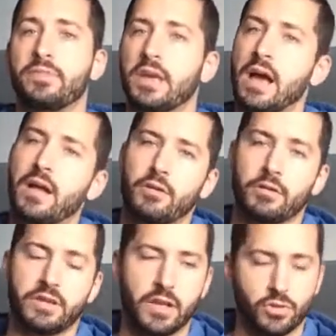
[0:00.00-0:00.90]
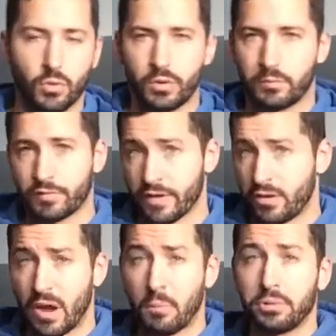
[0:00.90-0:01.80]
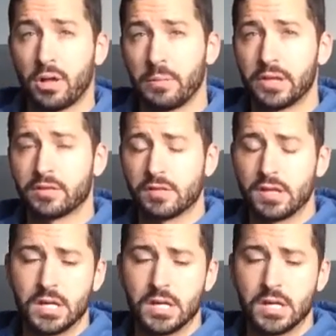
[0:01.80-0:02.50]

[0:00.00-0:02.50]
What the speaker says: D'Angelo Williams' value now plummets.